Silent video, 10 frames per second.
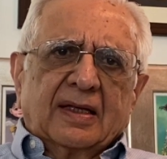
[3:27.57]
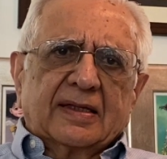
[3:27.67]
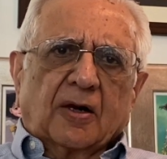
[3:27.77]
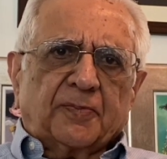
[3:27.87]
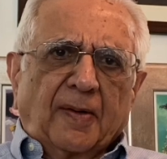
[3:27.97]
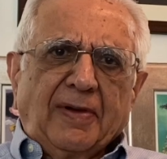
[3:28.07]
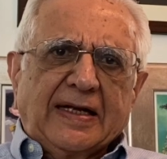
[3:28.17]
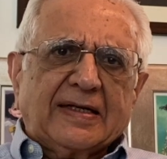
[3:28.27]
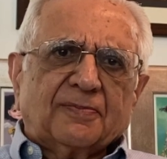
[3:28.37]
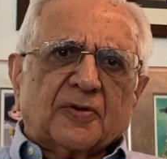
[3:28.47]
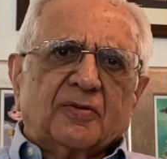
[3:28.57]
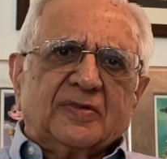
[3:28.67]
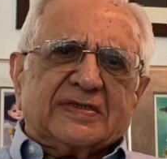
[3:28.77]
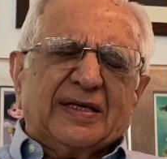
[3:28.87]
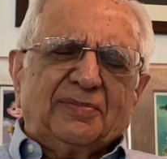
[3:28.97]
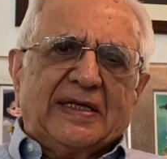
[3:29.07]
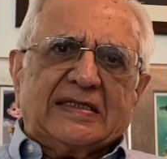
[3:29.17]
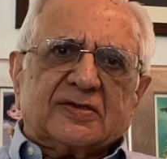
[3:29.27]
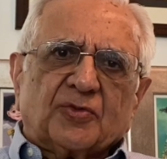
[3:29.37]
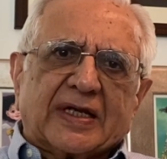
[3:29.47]
Now, public diplomacy
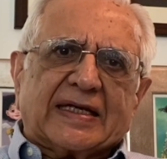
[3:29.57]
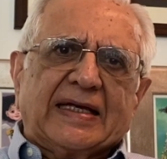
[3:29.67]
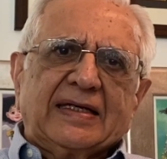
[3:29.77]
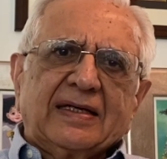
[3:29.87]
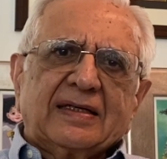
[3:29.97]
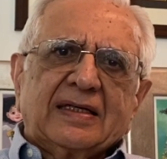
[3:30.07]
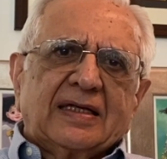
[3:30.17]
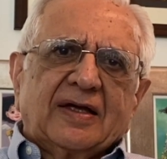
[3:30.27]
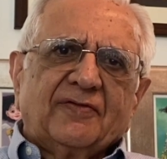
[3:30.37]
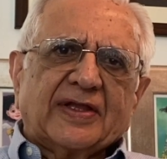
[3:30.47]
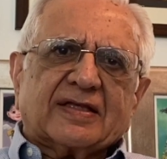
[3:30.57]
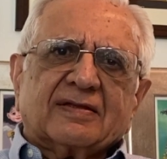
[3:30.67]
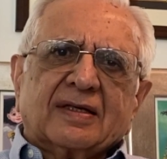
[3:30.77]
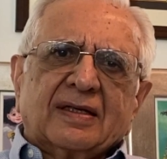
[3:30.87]
means working with